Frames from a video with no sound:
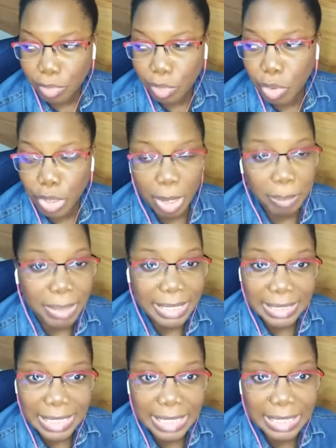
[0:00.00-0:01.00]
grow your
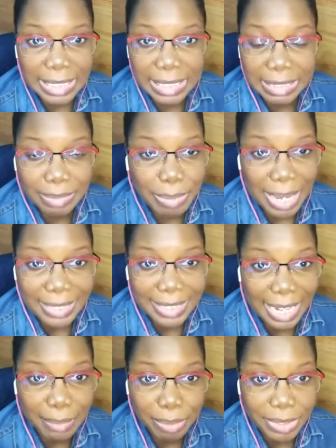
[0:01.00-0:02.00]
business by
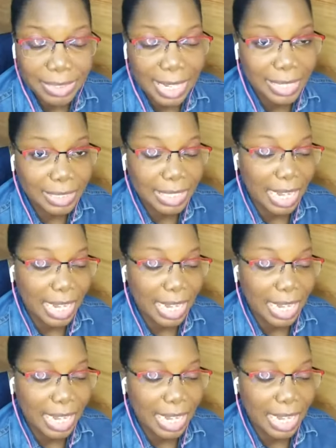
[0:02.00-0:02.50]
10%,